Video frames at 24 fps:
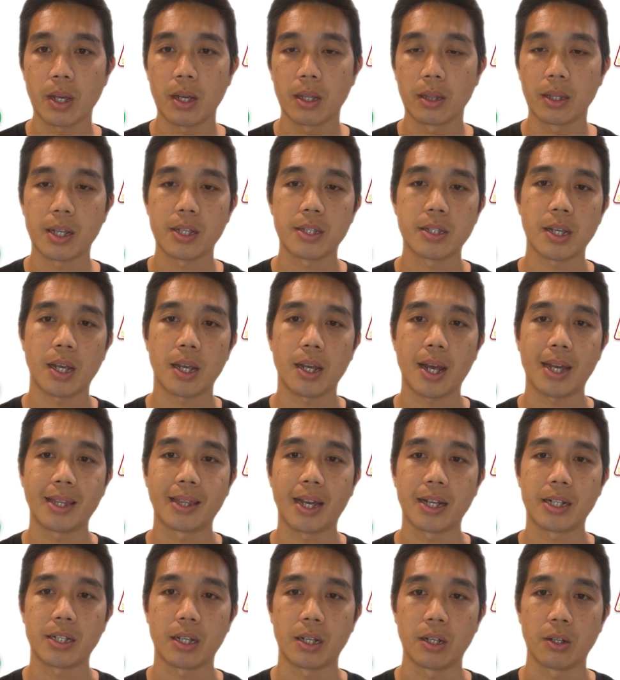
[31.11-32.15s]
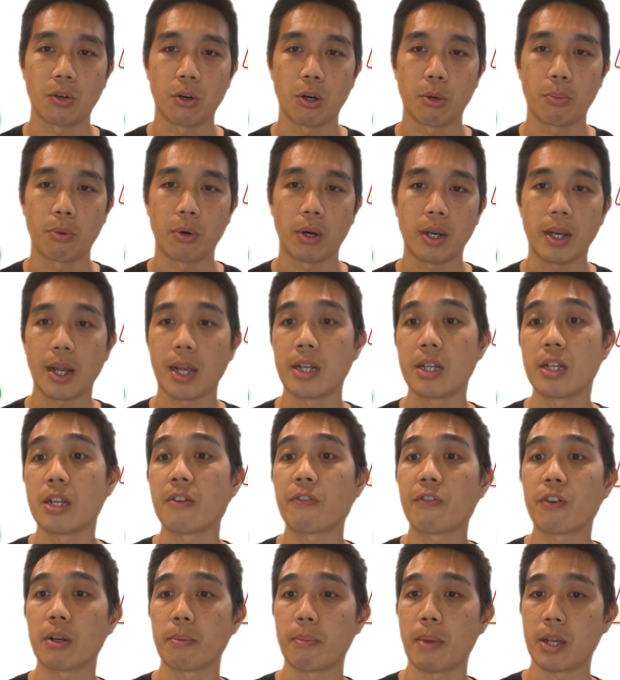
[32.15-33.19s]
let's say I'd like to incorporate a
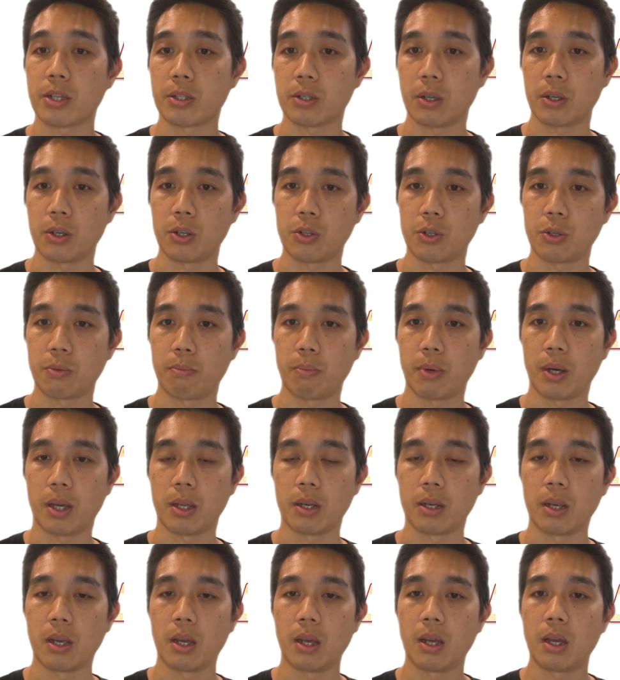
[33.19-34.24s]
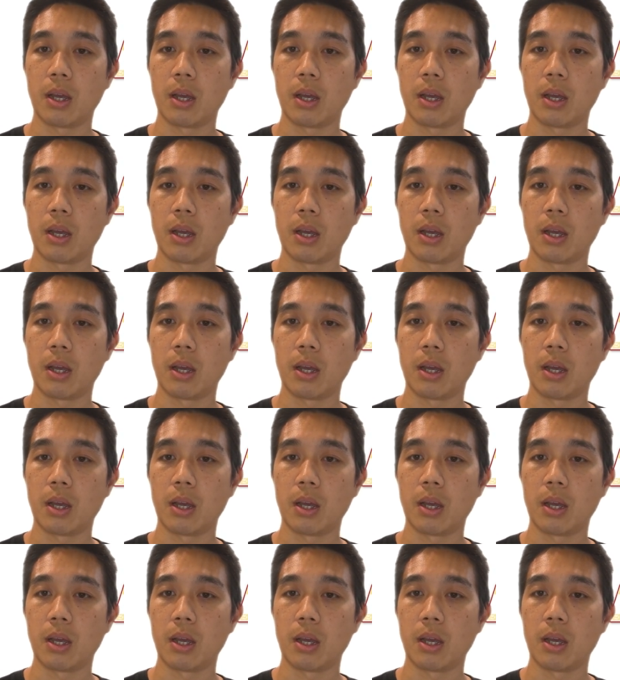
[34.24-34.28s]
different message, but